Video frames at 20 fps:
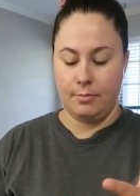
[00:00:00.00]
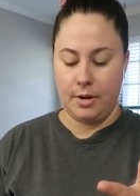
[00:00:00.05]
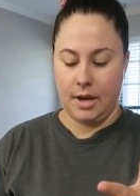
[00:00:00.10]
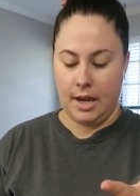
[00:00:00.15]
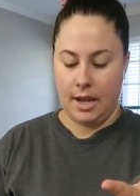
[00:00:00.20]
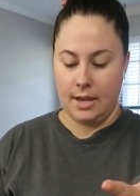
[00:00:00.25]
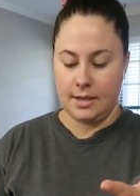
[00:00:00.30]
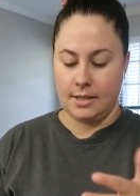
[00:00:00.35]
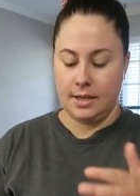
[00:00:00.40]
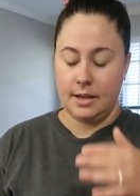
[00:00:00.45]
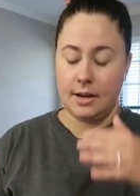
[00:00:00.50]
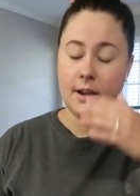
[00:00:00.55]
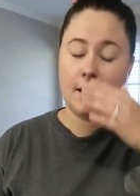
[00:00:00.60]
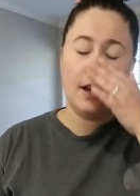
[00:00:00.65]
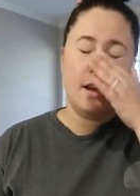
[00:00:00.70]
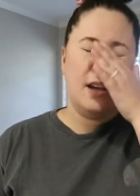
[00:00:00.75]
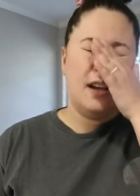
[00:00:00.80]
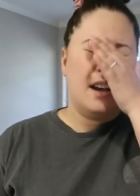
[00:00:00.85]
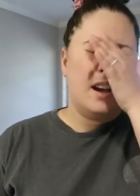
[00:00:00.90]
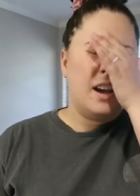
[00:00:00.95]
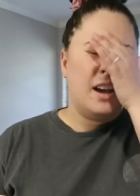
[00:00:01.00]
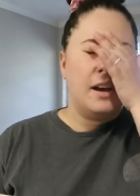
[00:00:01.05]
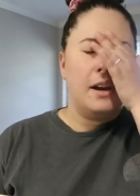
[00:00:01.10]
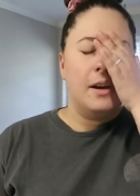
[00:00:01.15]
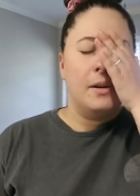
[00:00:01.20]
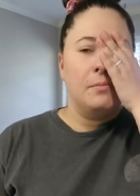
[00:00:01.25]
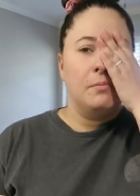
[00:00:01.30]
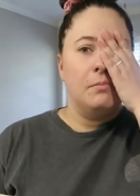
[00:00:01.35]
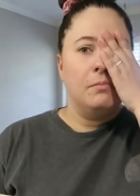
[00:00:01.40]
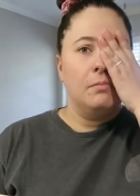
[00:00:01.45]
but I can't see
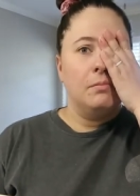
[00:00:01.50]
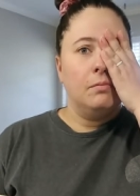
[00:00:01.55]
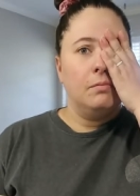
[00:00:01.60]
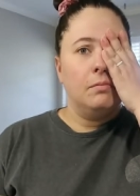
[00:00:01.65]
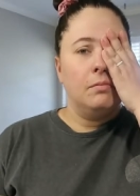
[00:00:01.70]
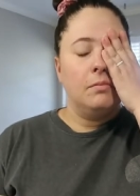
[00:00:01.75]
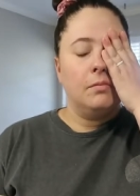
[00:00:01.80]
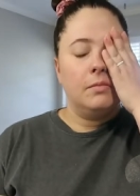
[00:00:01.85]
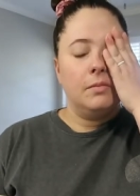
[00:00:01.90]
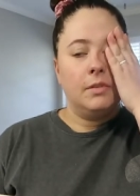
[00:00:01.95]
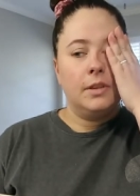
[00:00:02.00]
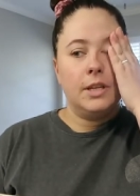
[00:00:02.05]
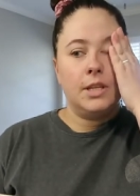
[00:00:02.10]
it.